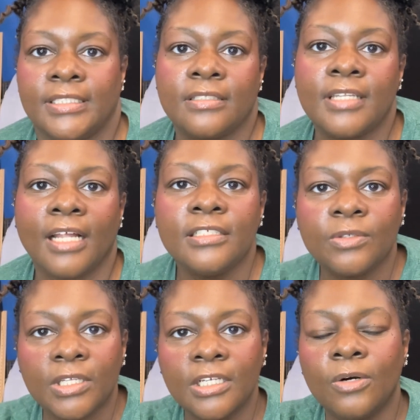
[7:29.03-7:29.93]
So now let's
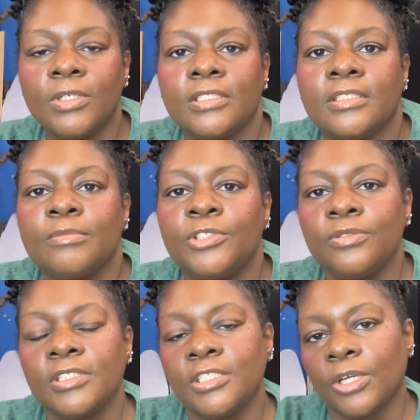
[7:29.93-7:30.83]
quickly go into some
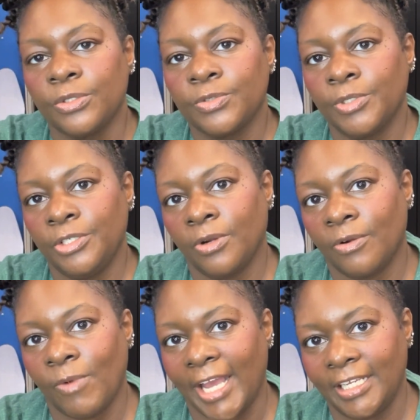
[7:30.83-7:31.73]
do's and don'ts when you
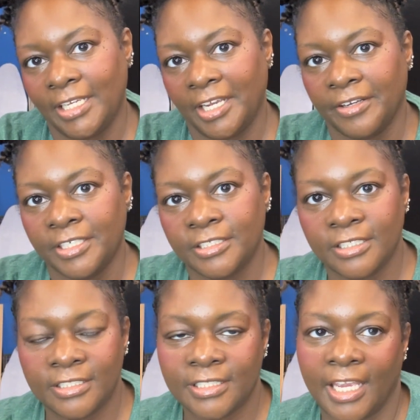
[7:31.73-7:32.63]
are writing
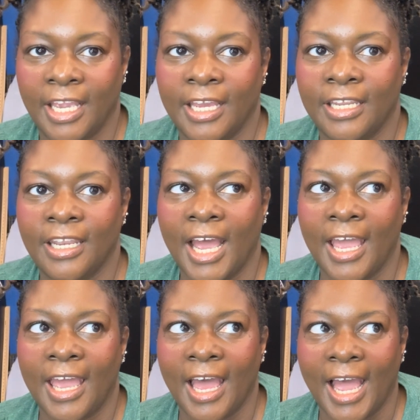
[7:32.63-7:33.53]
characters. And
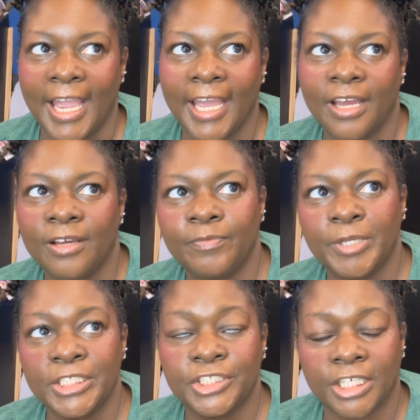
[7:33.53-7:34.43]
I have
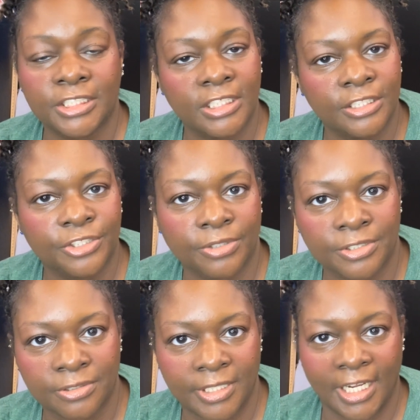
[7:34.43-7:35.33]
been judging the short
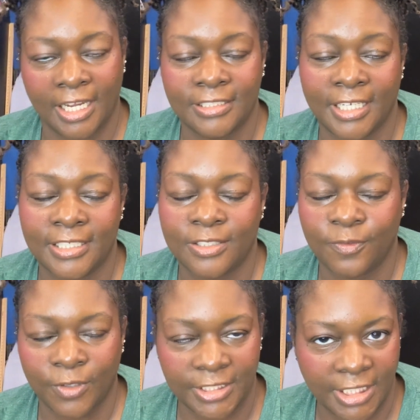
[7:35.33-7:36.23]
story contest
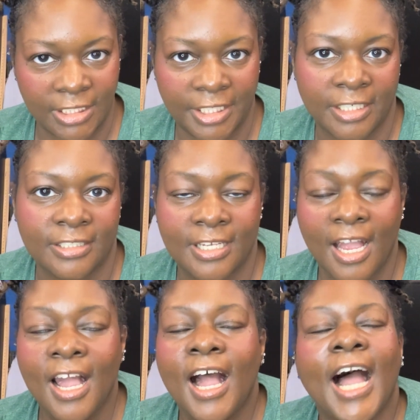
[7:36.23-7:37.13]
for 10 years.
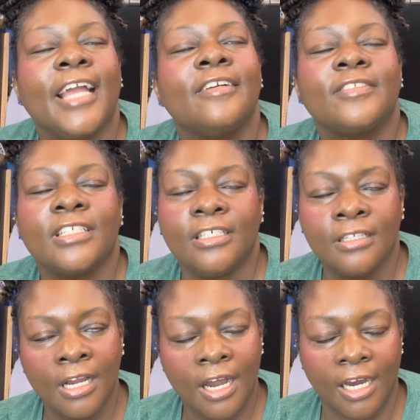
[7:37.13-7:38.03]
I have
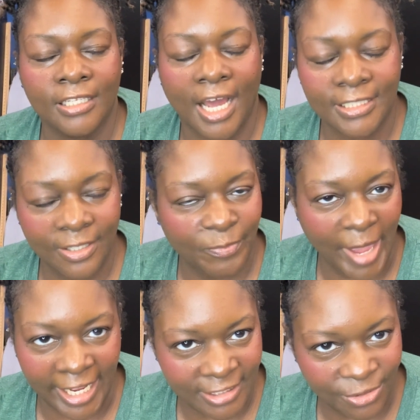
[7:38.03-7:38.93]
seen a lot of
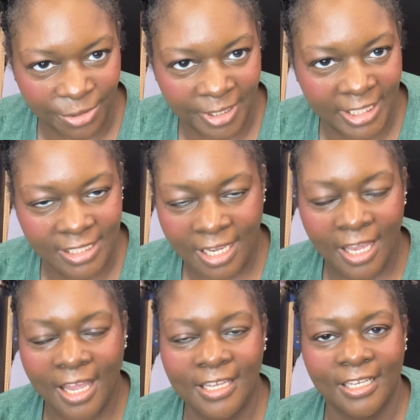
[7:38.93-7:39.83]
bad stories
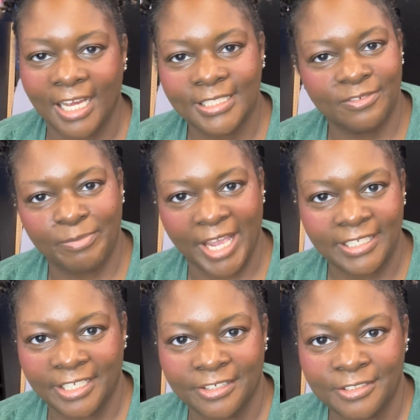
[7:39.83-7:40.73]
and a lot of
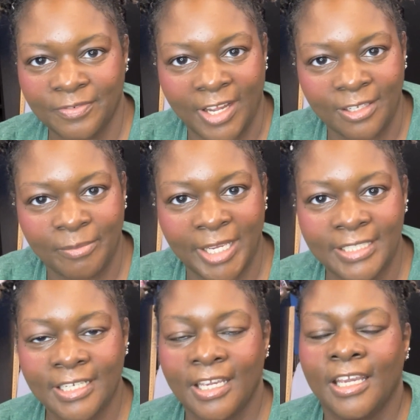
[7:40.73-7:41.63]
bad character
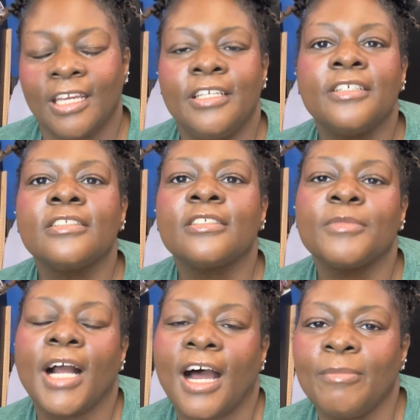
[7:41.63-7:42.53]
development. And here are
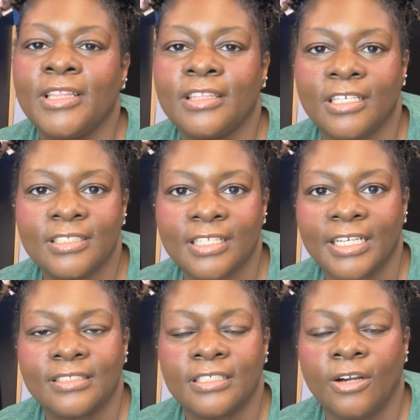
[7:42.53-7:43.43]
some common things that
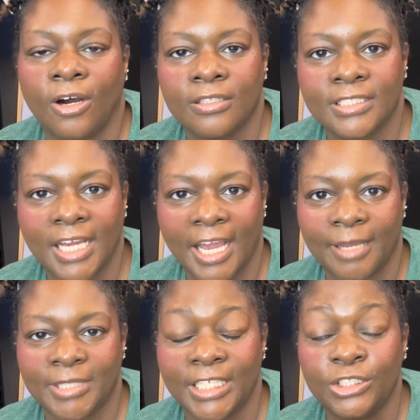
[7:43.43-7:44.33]
I see all the
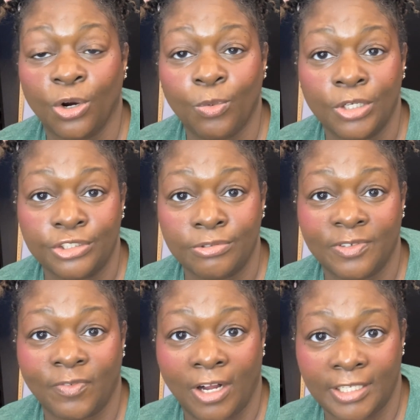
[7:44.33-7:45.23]
time that I don't want you to
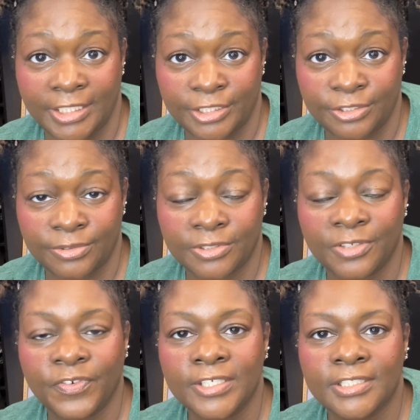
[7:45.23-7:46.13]
fall into. So
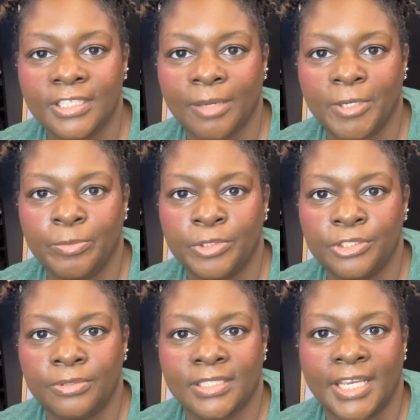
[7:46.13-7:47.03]
the first thing that people
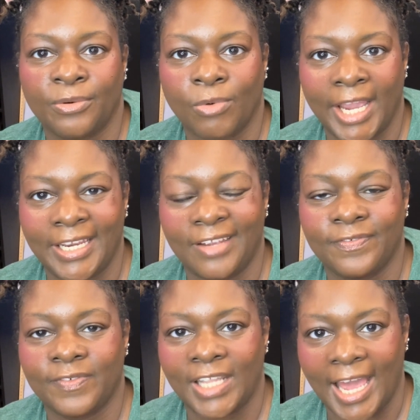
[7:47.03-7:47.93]
do is they write a
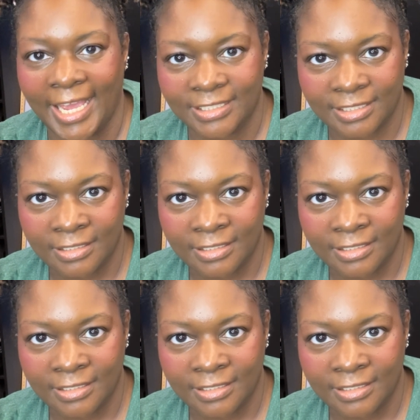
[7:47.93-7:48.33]
flat